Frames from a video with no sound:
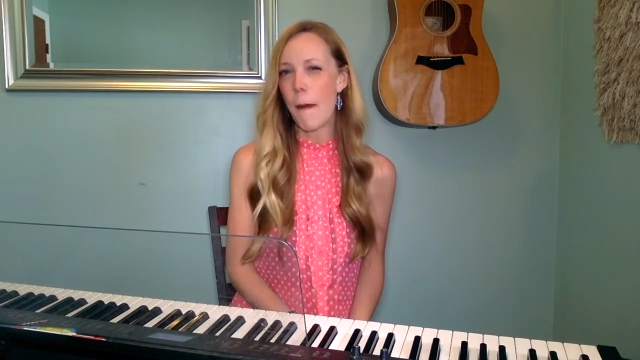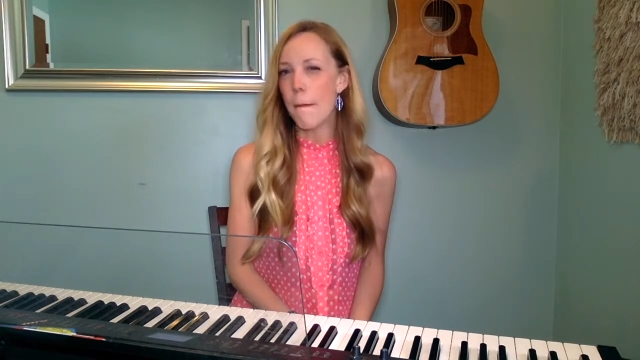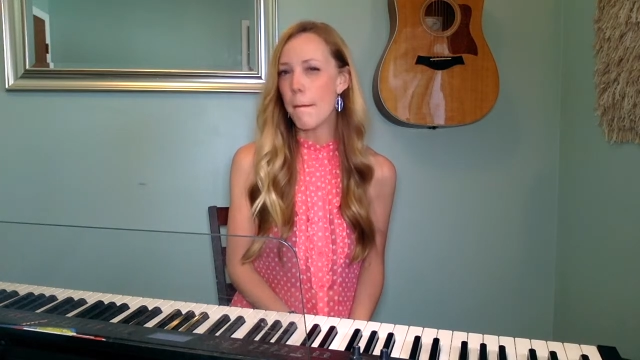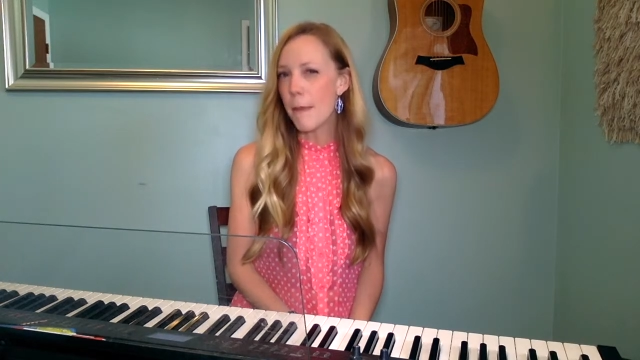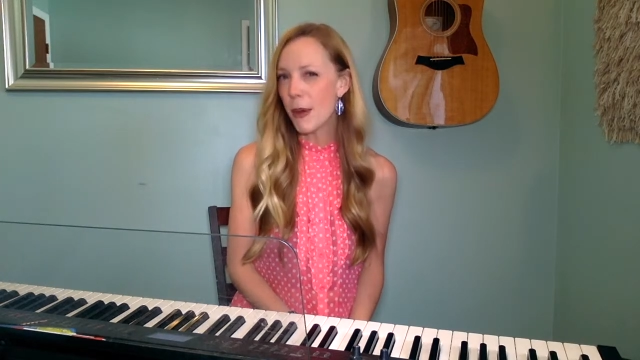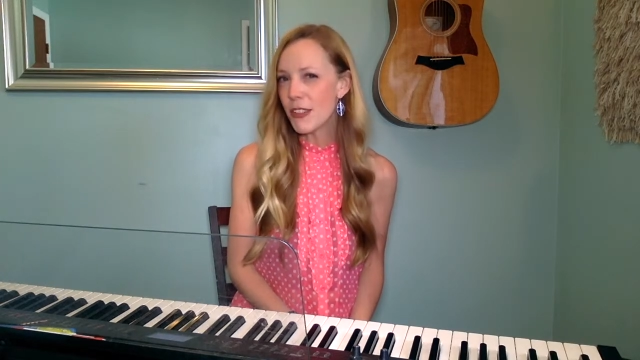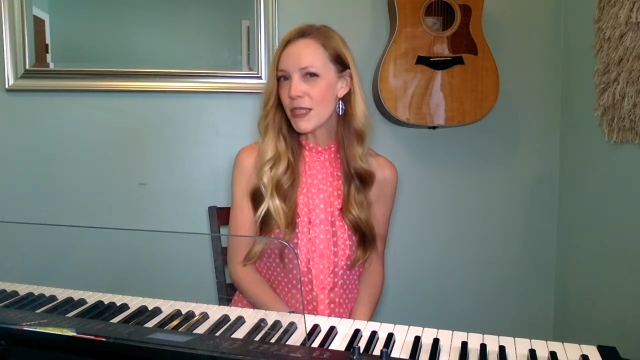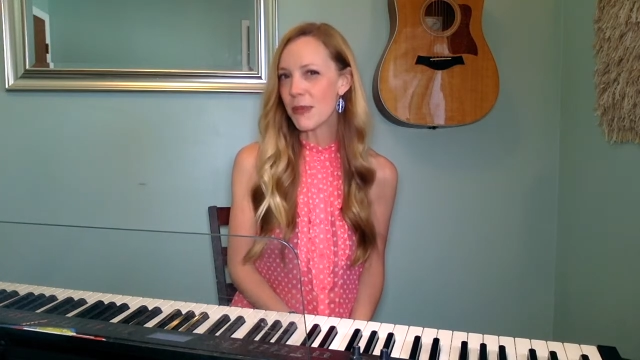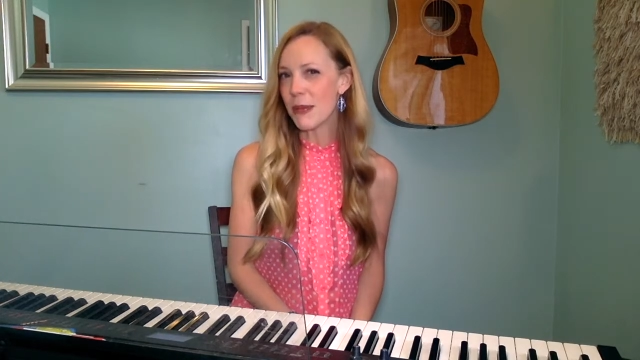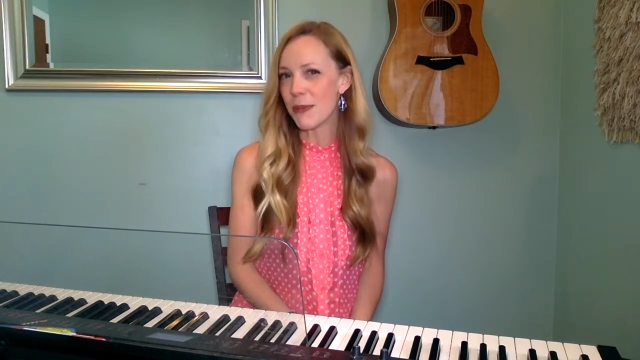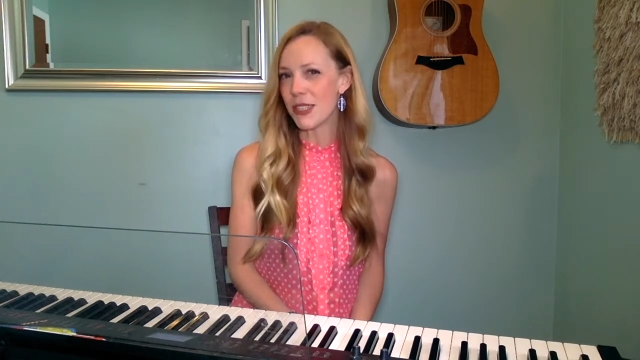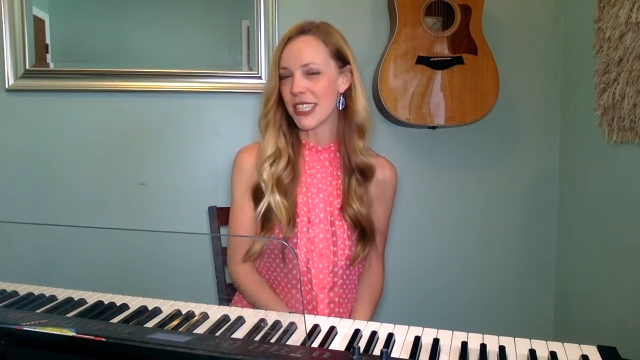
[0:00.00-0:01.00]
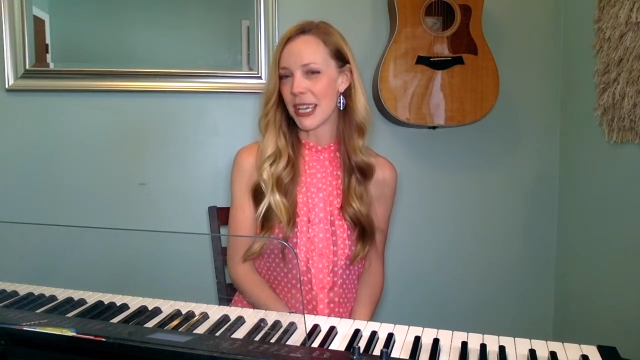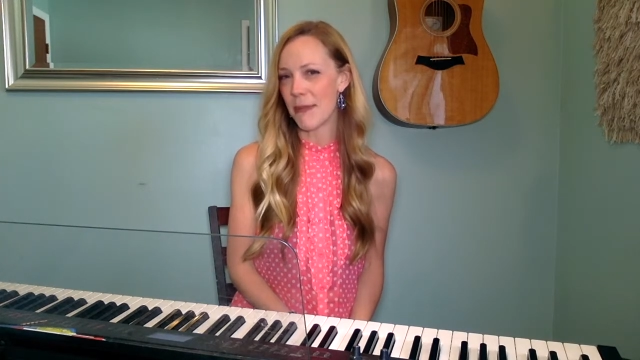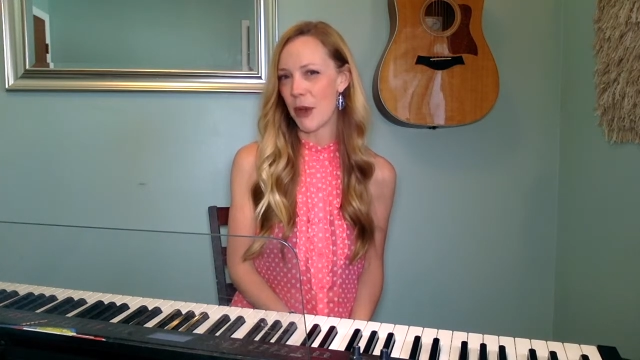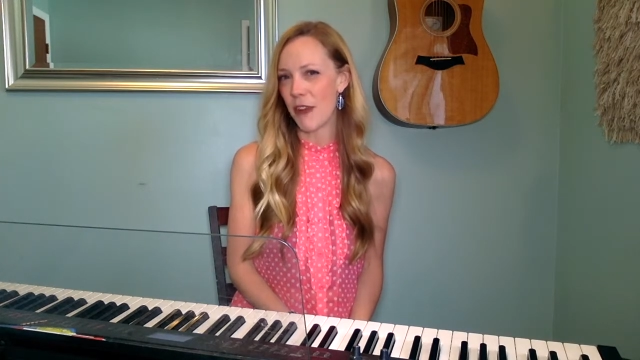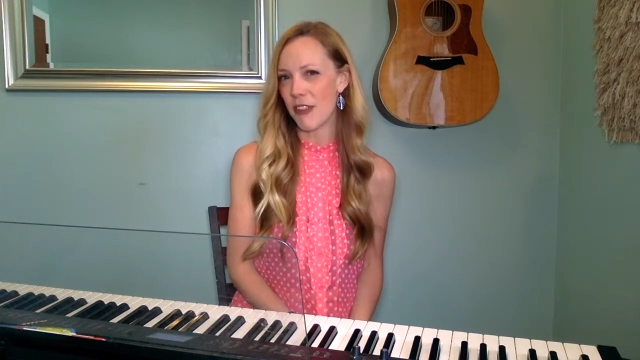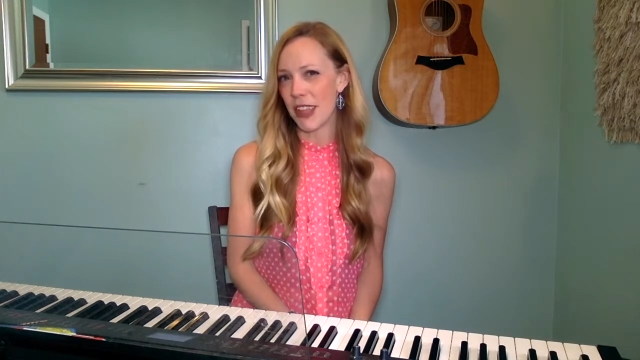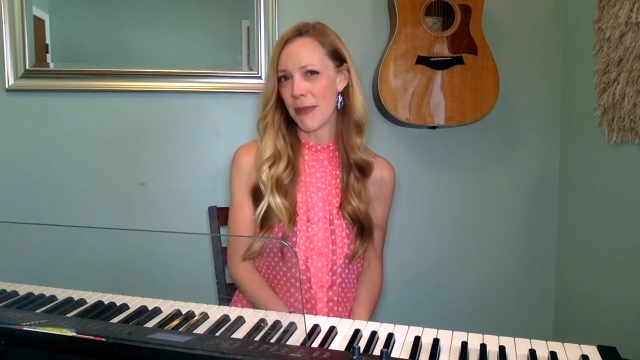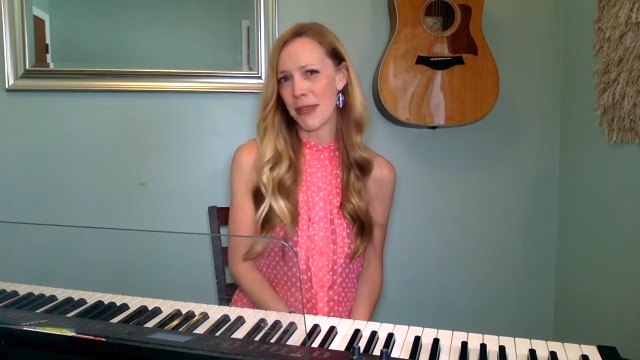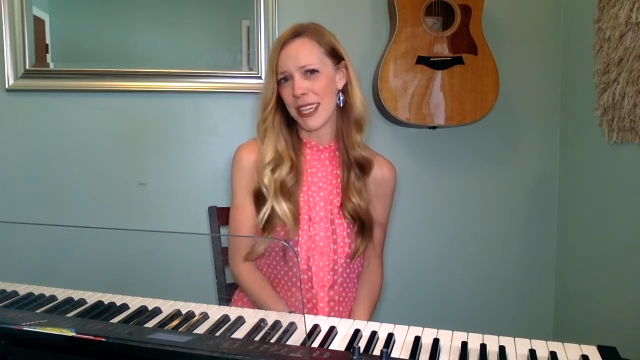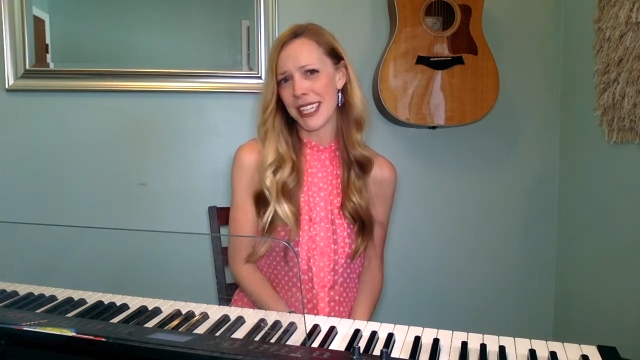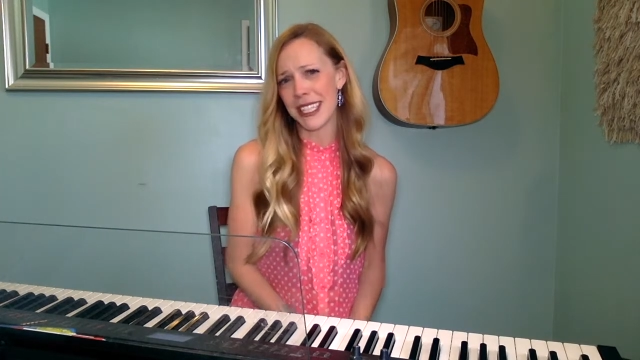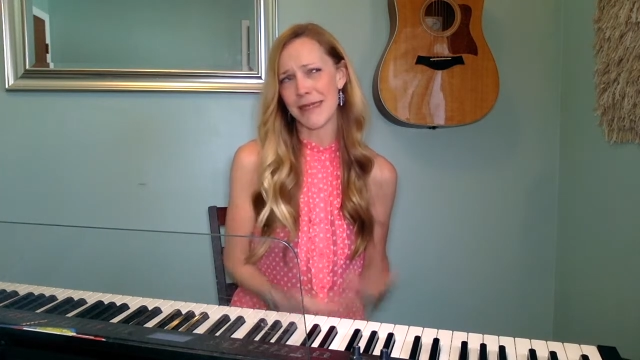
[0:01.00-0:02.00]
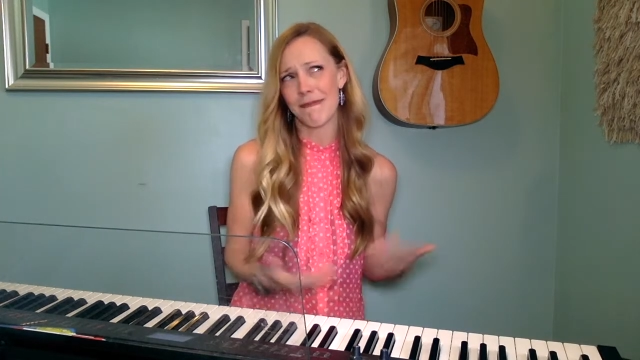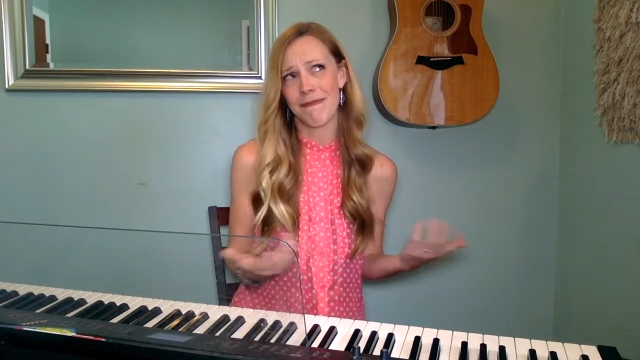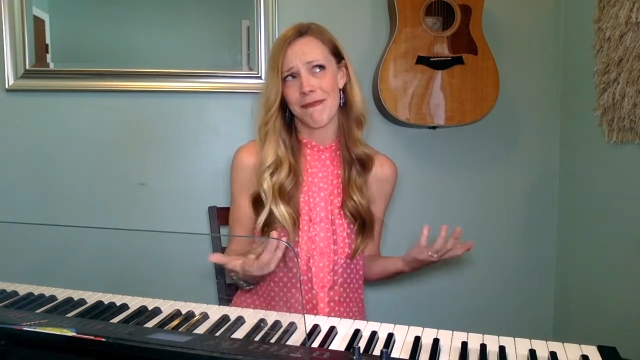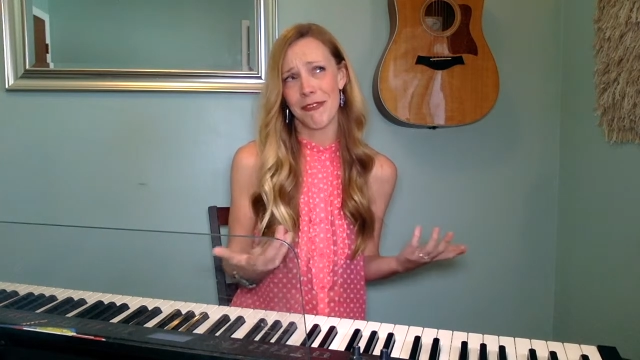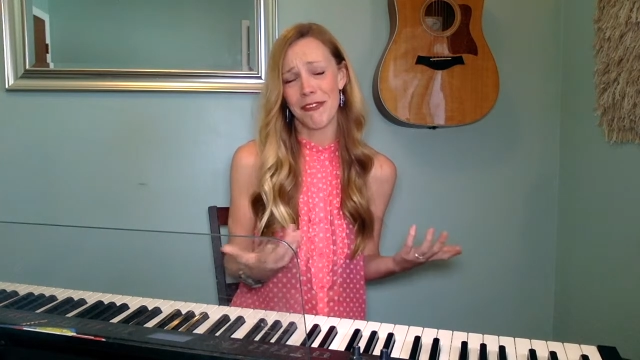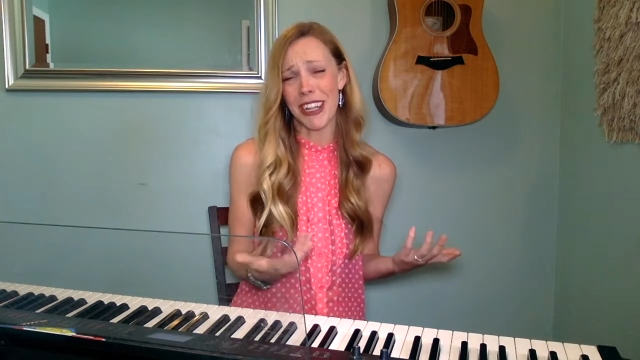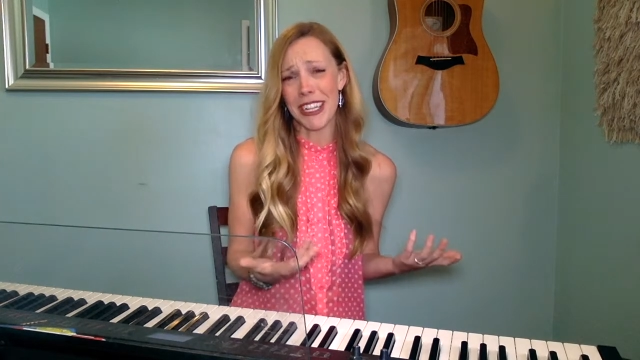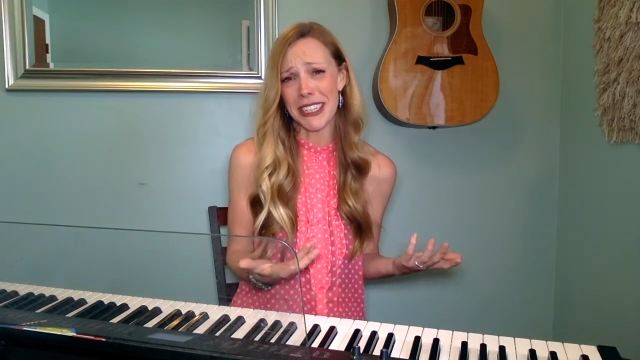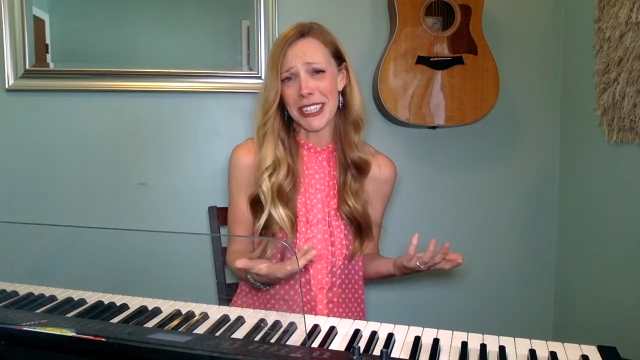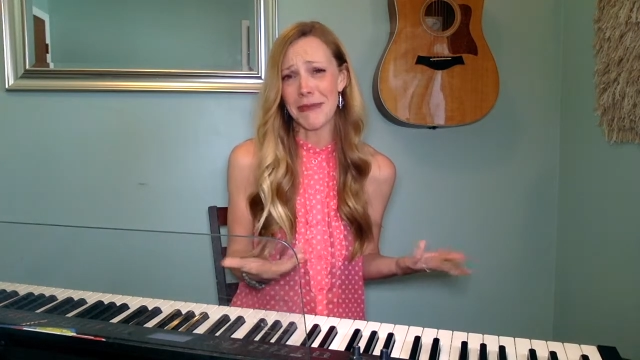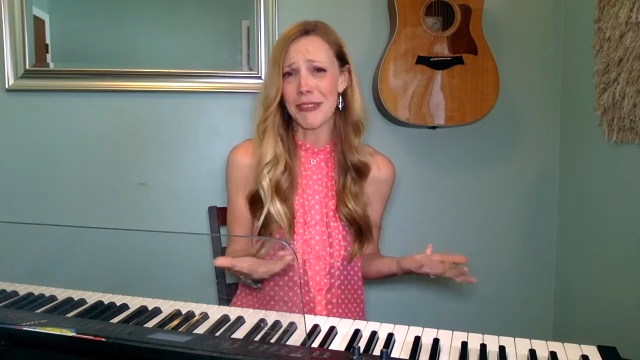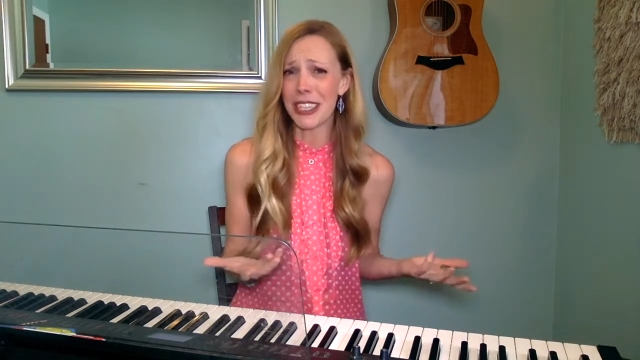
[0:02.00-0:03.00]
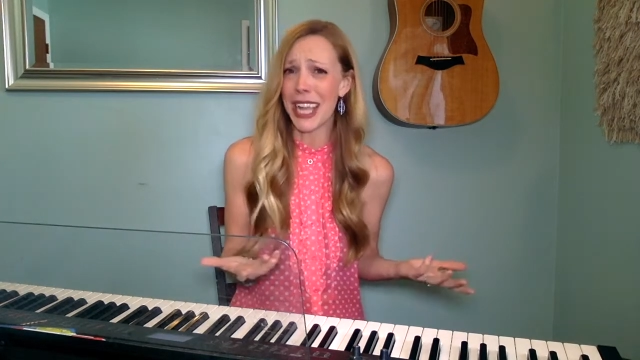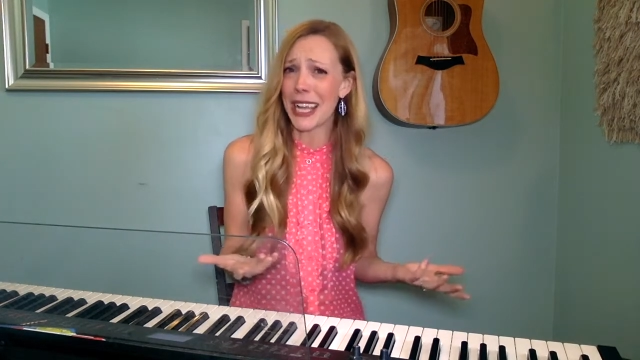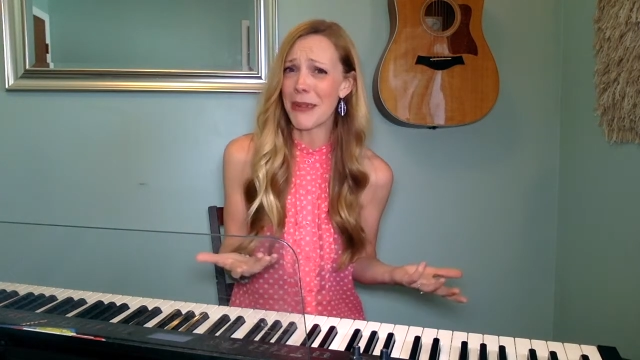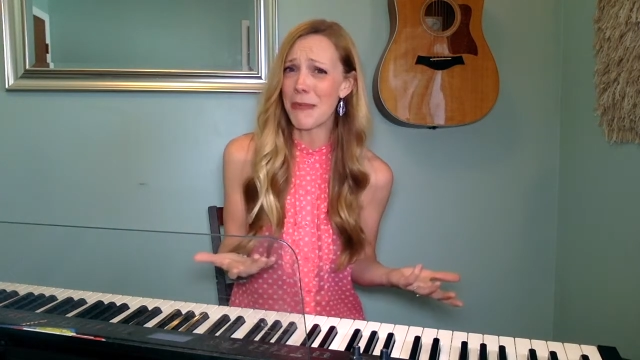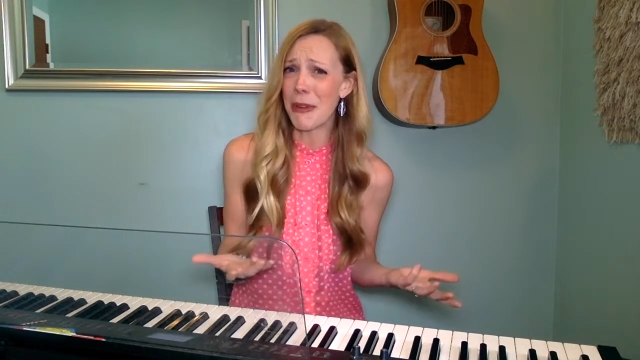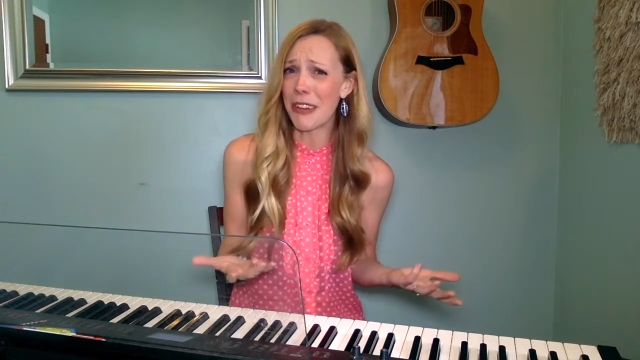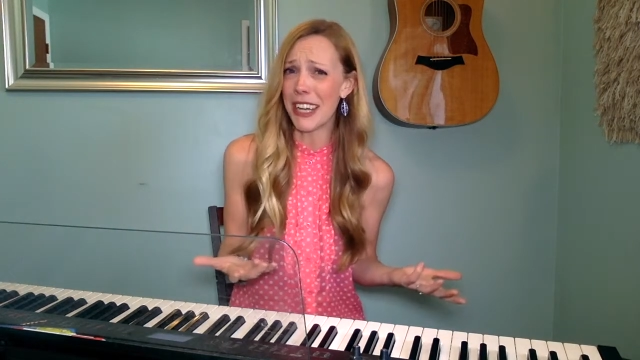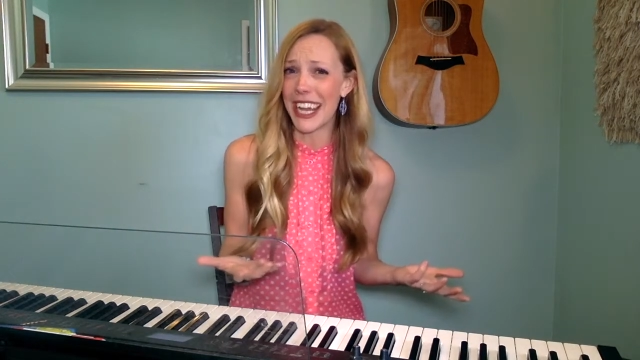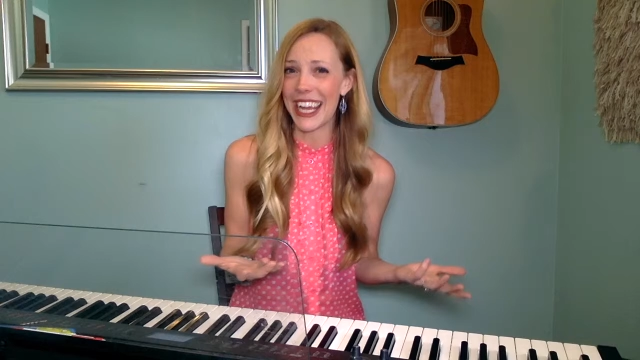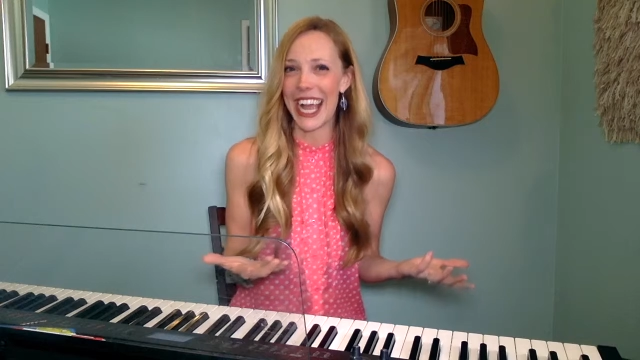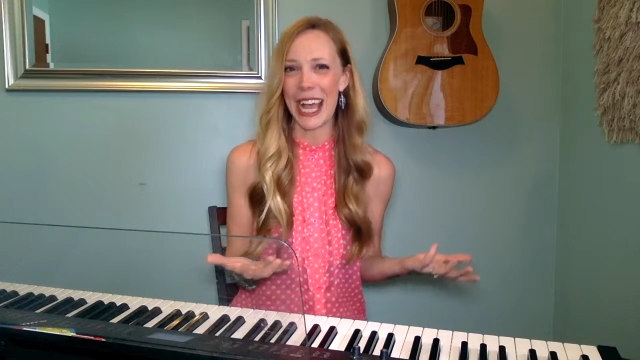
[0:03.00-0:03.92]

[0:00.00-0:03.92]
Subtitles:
Most people skip over them because frankly, they're kind of boring.